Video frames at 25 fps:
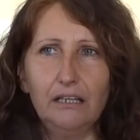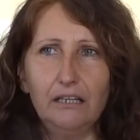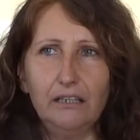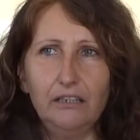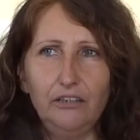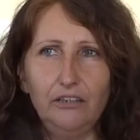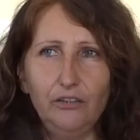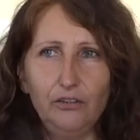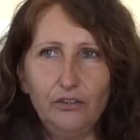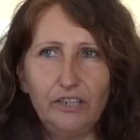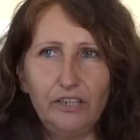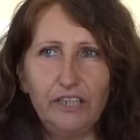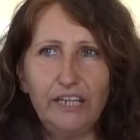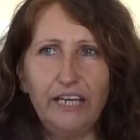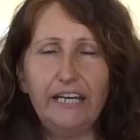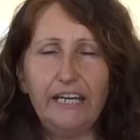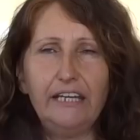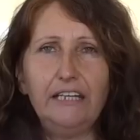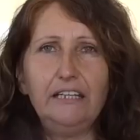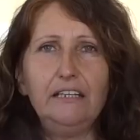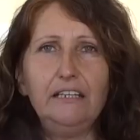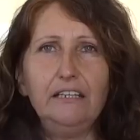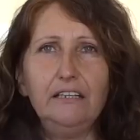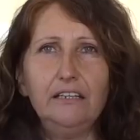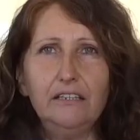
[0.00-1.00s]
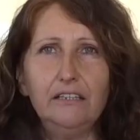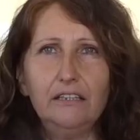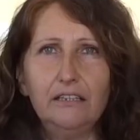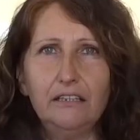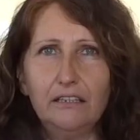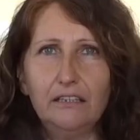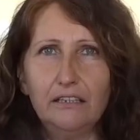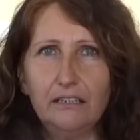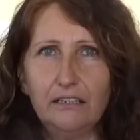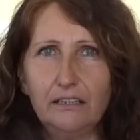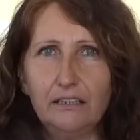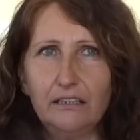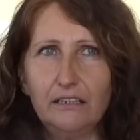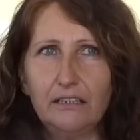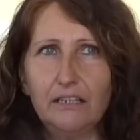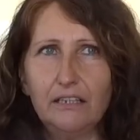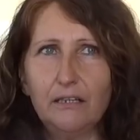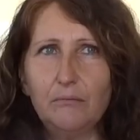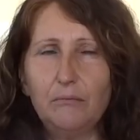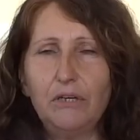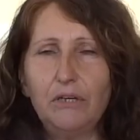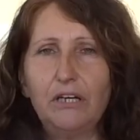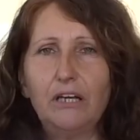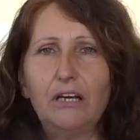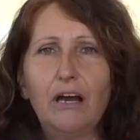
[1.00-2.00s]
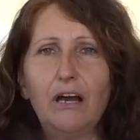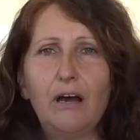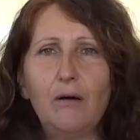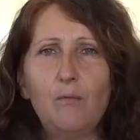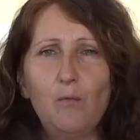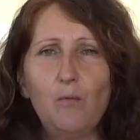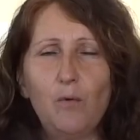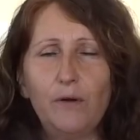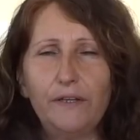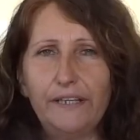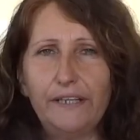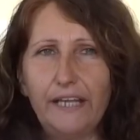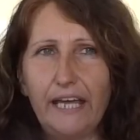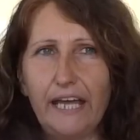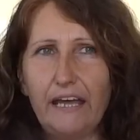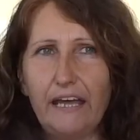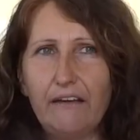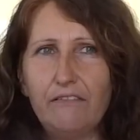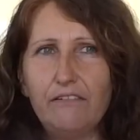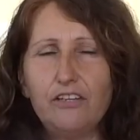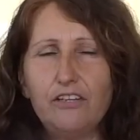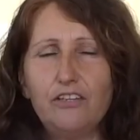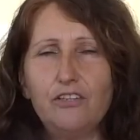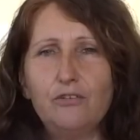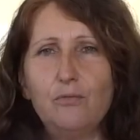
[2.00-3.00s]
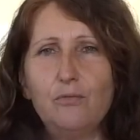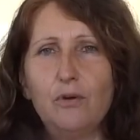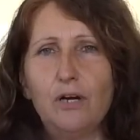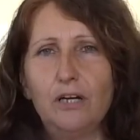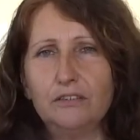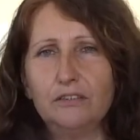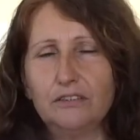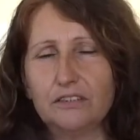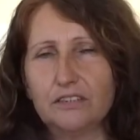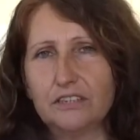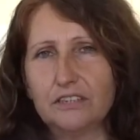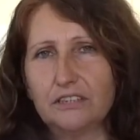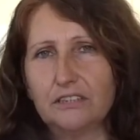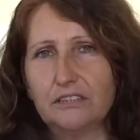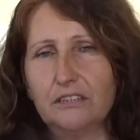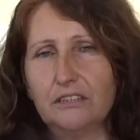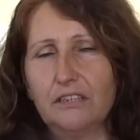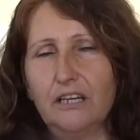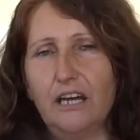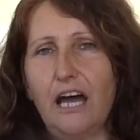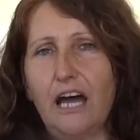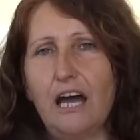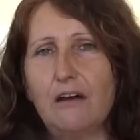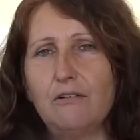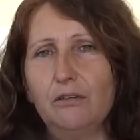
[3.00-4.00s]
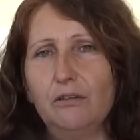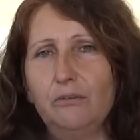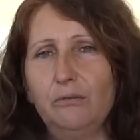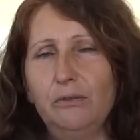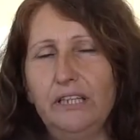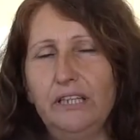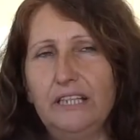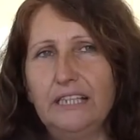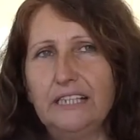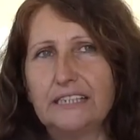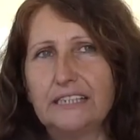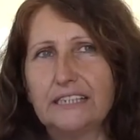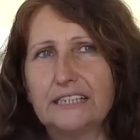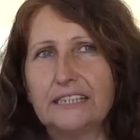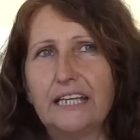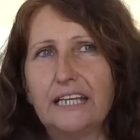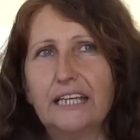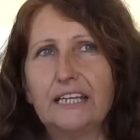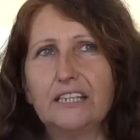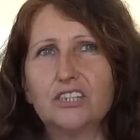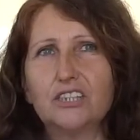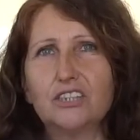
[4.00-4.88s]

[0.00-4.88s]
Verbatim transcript: you can become whatever you want, I would really say.